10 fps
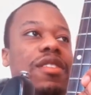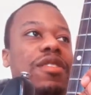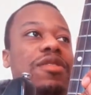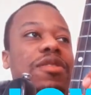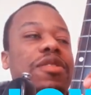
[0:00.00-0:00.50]

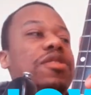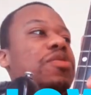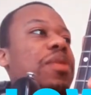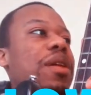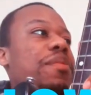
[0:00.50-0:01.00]
So this is
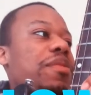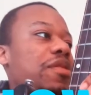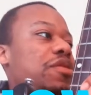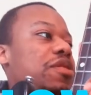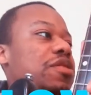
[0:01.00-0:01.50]
what I,
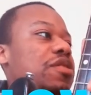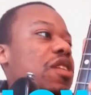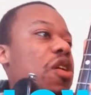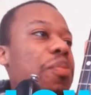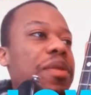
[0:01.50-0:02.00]
so this is an
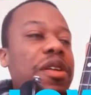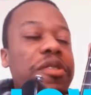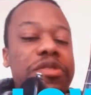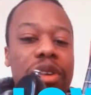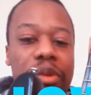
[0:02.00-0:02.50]
open
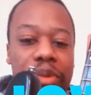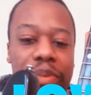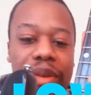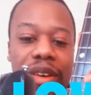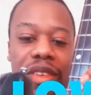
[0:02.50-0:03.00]
note, so we'll
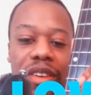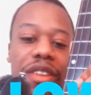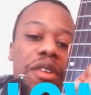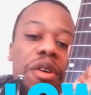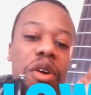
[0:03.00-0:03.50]
play the E
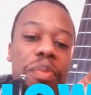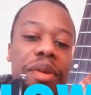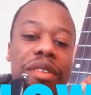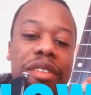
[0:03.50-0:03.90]
note open.